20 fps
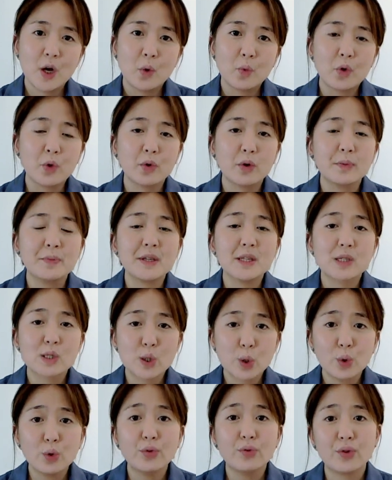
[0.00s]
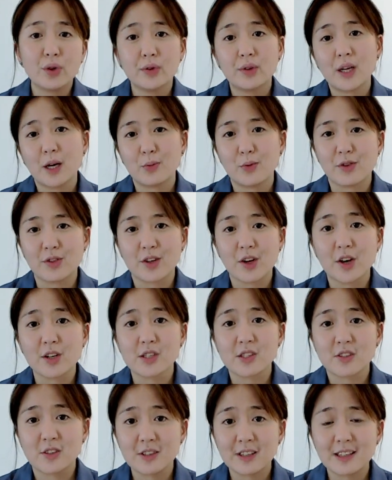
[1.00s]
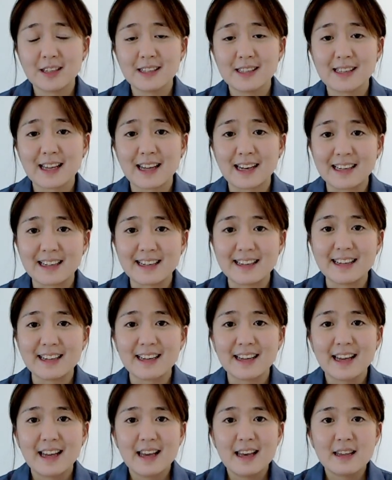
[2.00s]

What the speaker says: we will be so filled up with God's goodness and leading